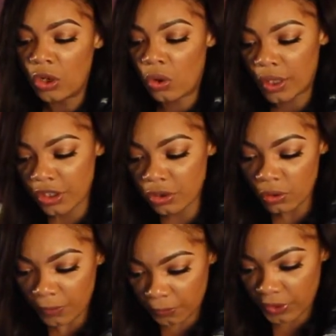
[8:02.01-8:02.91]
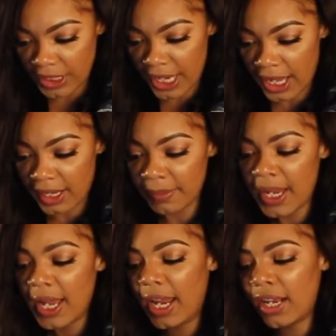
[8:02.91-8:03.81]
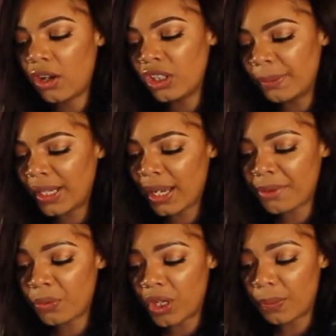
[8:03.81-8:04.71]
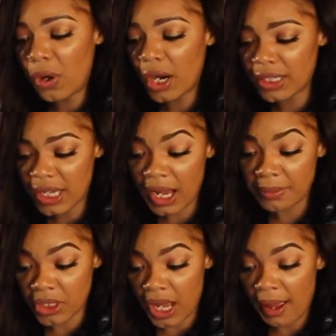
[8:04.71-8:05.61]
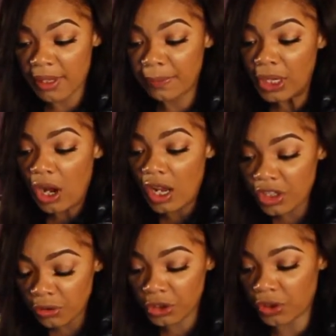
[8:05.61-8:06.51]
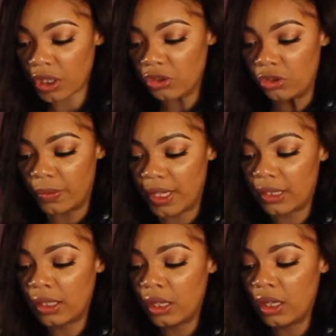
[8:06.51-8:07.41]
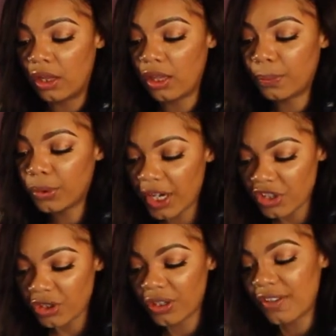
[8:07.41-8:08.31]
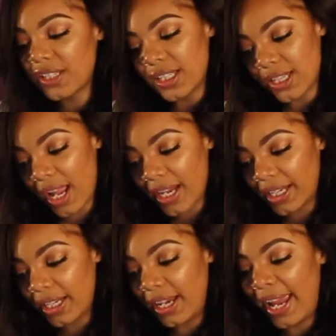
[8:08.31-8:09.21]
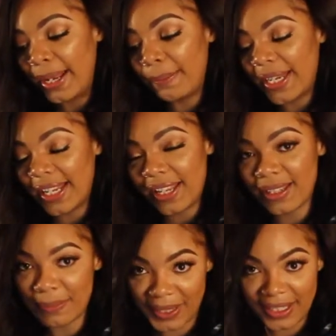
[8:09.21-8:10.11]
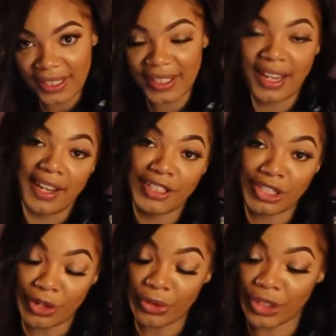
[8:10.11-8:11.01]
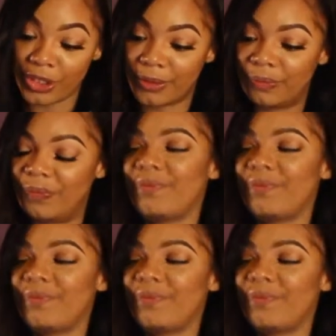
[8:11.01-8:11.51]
going to school full-time, and only being able to work part-time jobs, but also struggles with the pressure of society and being independent and social?